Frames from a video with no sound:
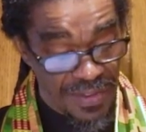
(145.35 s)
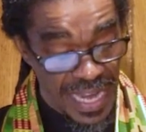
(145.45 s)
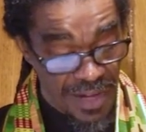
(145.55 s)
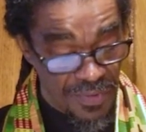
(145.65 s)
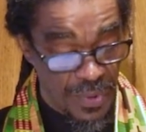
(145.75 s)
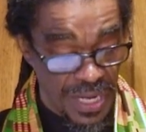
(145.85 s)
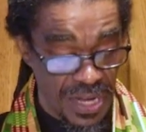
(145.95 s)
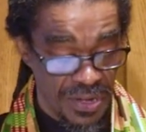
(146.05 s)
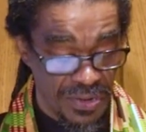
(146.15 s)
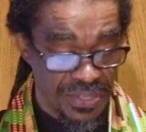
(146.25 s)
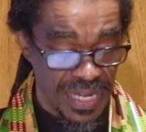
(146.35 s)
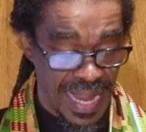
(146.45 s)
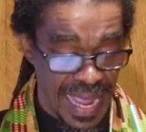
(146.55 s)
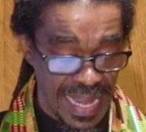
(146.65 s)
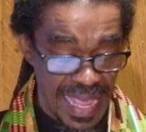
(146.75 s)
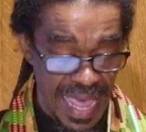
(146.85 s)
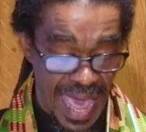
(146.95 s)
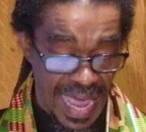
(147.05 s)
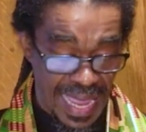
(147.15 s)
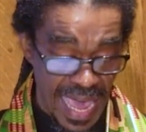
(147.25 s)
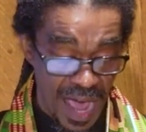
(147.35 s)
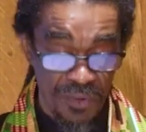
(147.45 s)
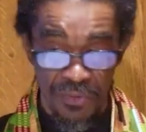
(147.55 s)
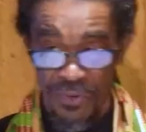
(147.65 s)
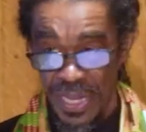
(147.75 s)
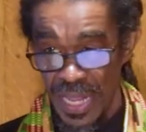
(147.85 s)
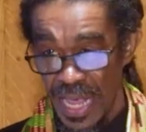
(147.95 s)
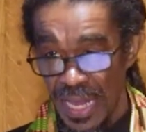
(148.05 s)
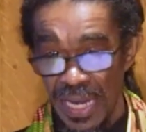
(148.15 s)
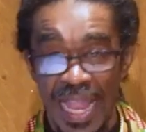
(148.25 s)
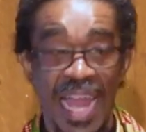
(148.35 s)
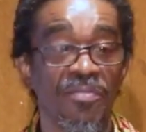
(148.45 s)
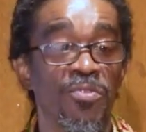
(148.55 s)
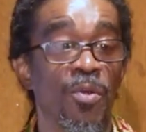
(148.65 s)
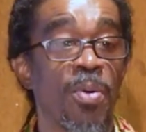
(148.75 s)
everyone here tonight at Calvary. And a lot of you are